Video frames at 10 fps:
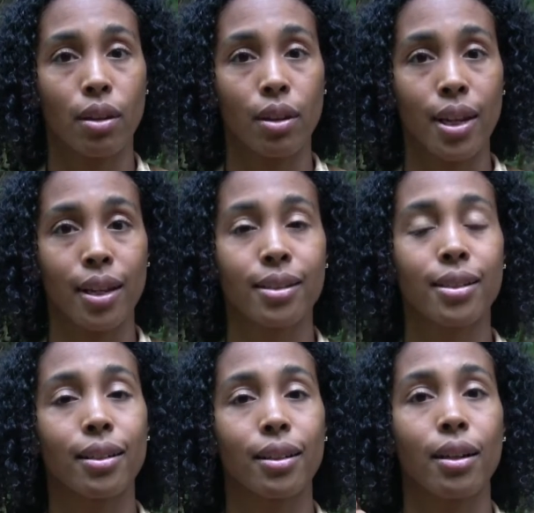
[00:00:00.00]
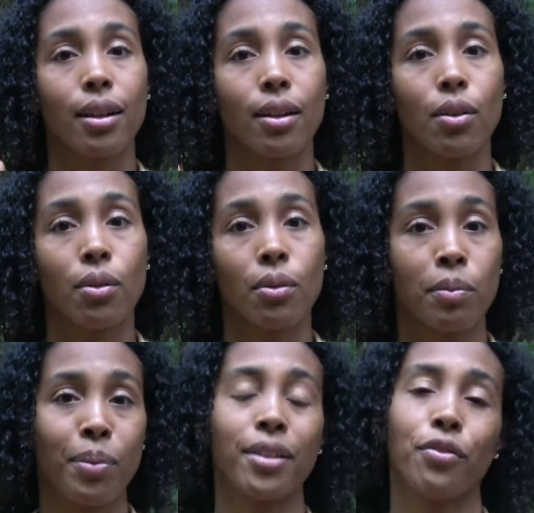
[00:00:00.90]
that
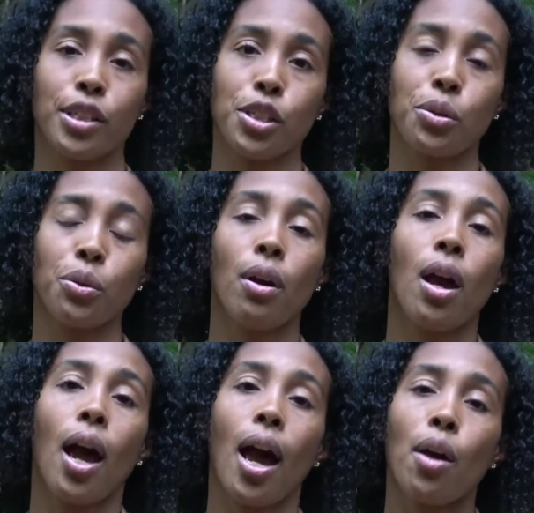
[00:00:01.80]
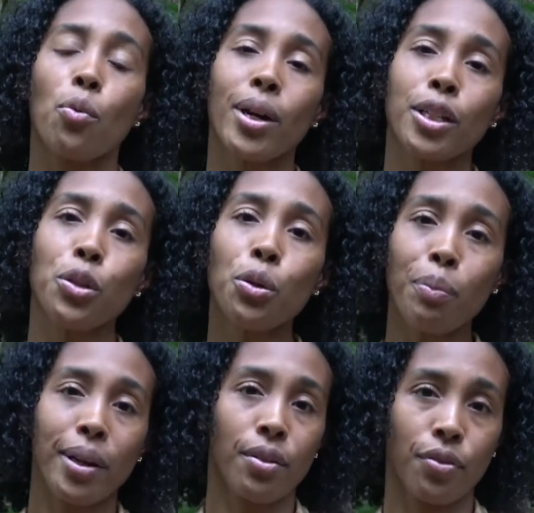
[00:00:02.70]
what benefits you. And when you
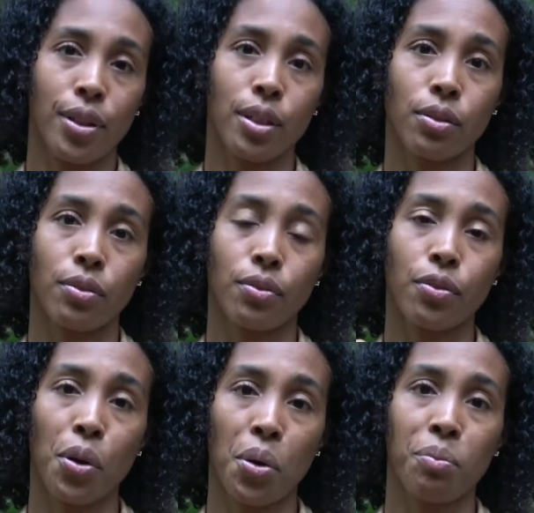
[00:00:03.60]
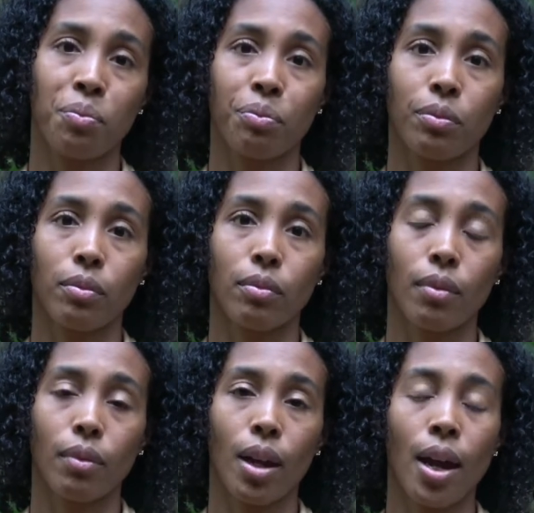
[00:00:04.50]
benefit from
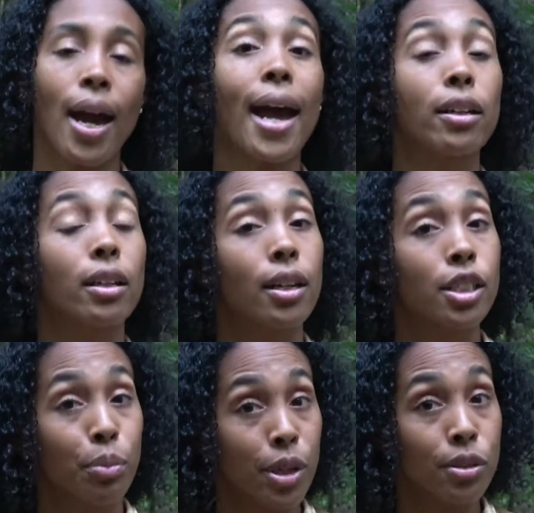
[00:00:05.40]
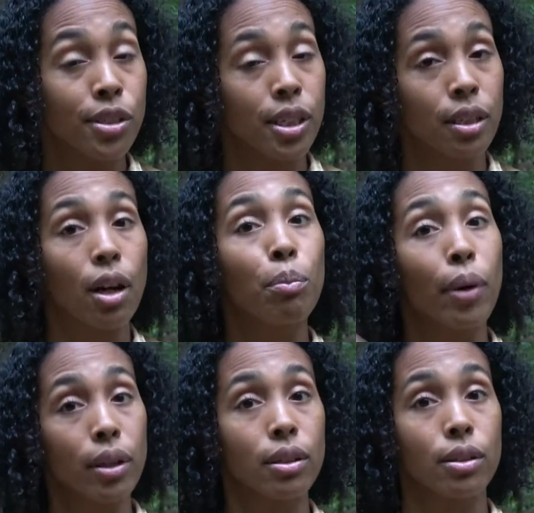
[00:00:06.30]
and experiencing
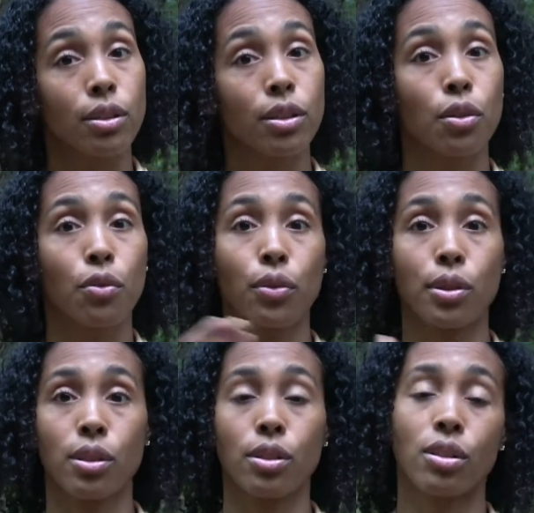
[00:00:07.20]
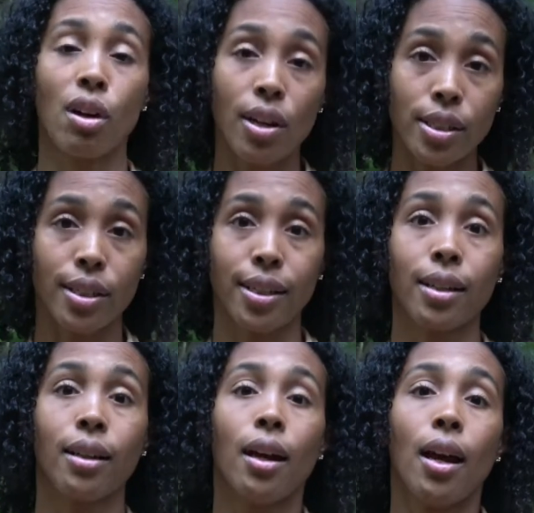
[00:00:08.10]
abundance versus scarcity,
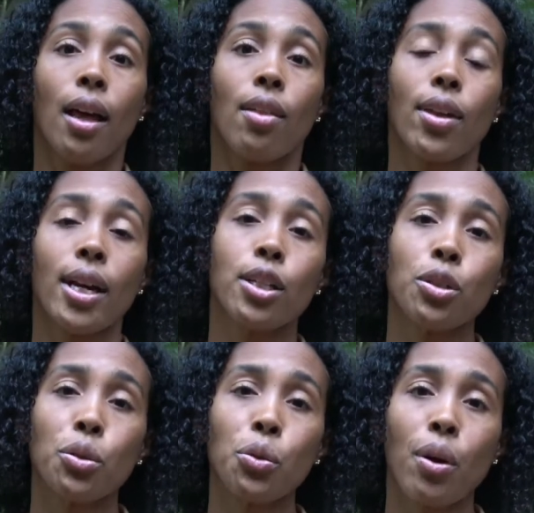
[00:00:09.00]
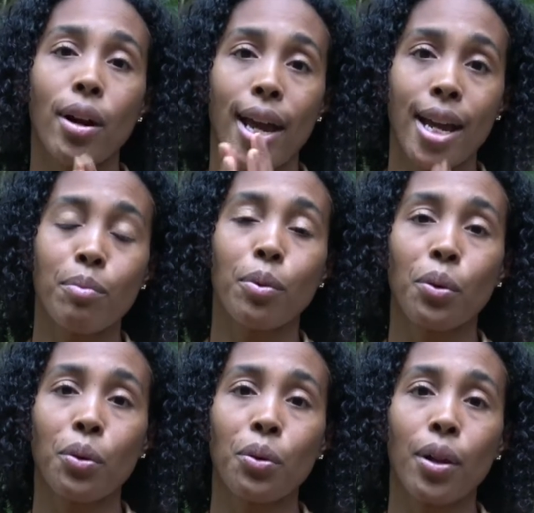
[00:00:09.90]
then you are
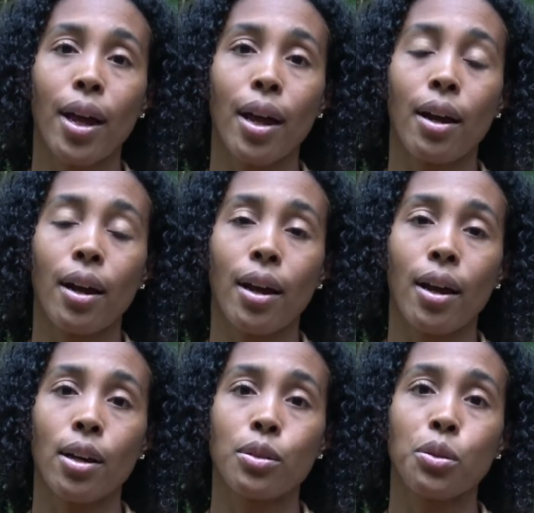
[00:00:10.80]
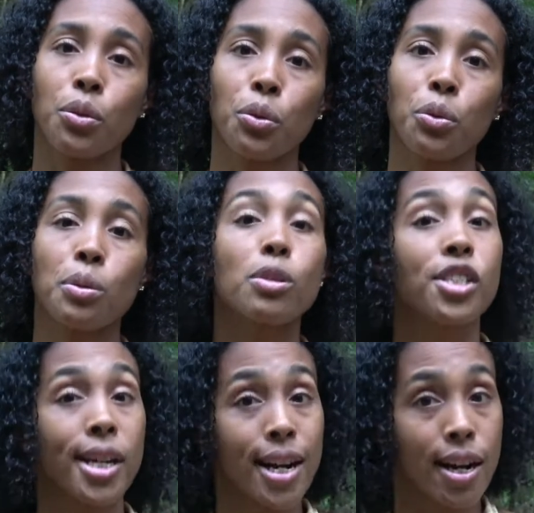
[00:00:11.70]
able to
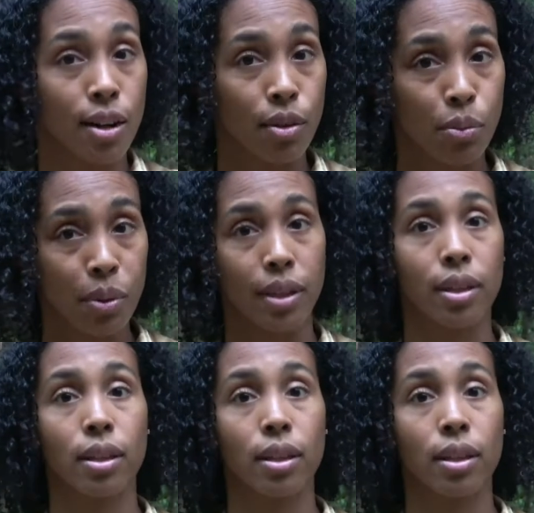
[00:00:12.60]
share with